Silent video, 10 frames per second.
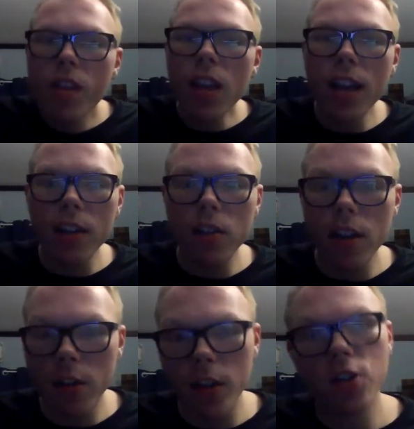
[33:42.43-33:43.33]

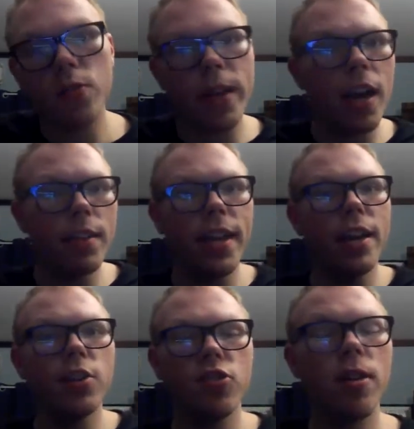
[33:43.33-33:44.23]
at least we got
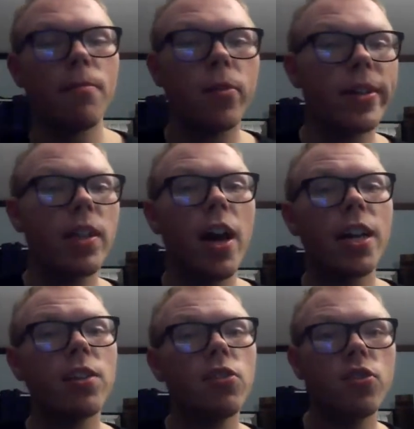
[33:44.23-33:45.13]
the NS Sunbury
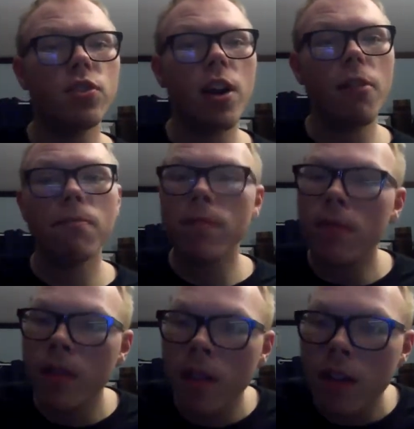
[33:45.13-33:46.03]
line. So
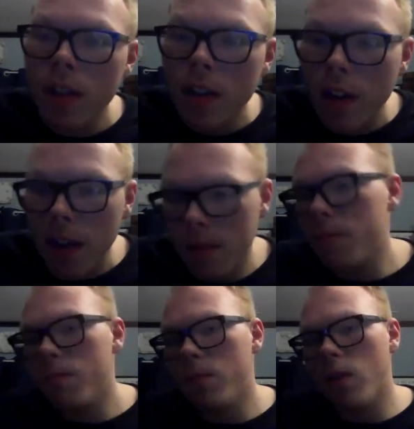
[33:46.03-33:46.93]

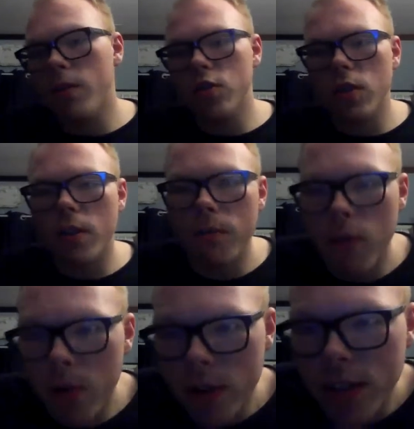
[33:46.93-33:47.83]
I'm always looking
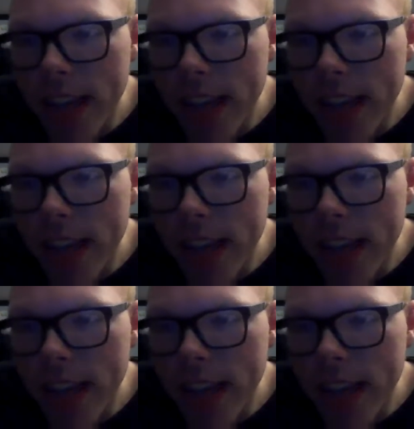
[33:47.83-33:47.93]
forward to